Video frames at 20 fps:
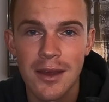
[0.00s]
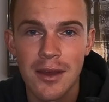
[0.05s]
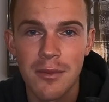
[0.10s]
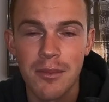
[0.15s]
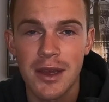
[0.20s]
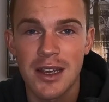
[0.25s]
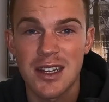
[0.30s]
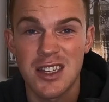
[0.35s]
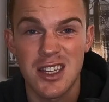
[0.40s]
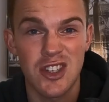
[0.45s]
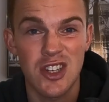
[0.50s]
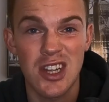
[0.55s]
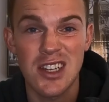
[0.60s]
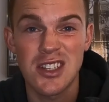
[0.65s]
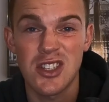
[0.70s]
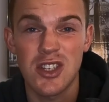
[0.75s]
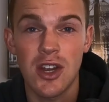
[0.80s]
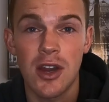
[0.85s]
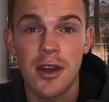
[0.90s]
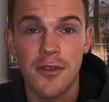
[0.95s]
Because the
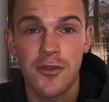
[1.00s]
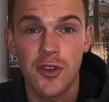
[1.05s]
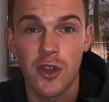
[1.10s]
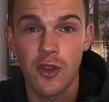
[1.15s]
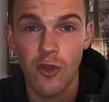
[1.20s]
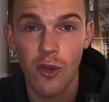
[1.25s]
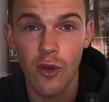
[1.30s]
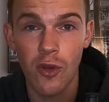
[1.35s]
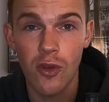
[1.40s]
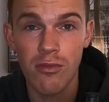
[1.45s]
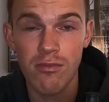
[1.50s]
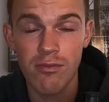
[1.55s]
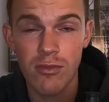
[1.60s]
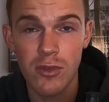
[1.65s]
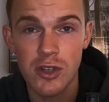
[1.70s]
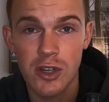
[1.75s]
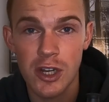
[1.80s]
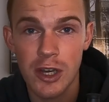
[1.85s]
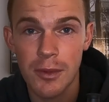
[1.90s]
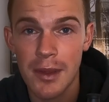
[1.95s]
chances are if you do,
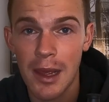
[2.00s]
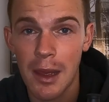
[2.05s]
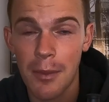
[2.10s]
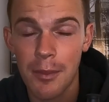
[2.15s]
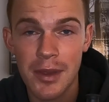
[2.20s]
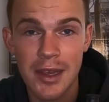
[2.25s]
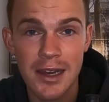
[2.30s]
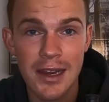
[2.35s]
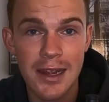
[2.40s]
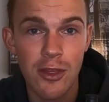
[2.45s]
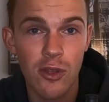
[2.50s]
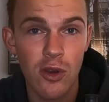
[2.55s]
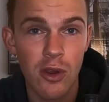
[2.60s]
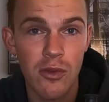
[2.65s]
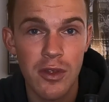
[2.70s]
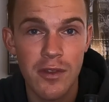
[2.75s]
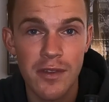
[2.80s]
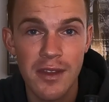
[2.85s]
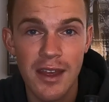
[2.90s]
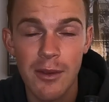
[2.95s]
there's going to be a period throughout
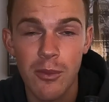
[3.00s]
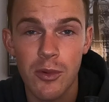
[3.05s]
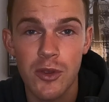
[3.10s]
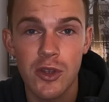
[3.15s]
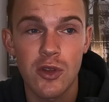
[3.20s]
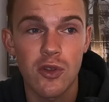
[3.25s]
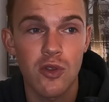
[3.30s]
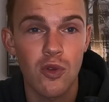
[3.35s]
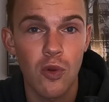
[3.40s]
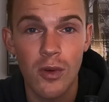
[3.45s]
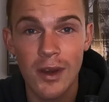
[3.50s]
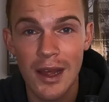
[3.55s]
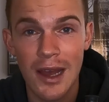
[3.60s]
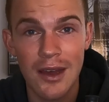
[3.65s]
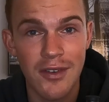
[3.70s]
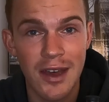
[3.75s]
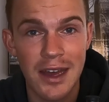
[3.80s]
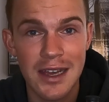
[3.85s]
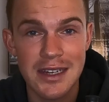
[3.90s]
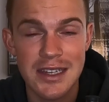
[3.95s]
the day where you don't
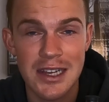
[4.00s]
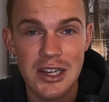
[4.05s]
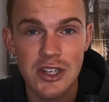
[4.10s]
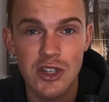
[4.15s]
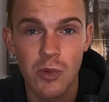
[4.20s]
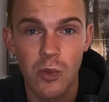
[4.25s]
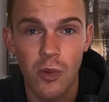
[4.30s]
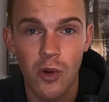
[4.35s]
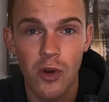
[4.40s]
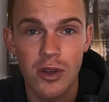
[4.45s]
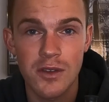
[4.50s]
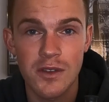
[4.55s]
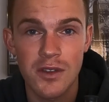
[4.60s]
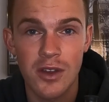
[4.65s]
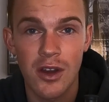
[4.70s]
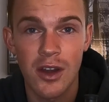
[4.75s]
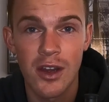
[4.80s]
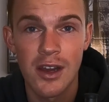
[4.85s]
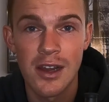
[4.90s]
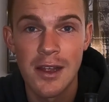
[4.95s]
have access to
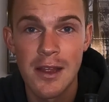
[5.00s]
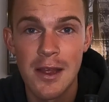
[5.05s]
water.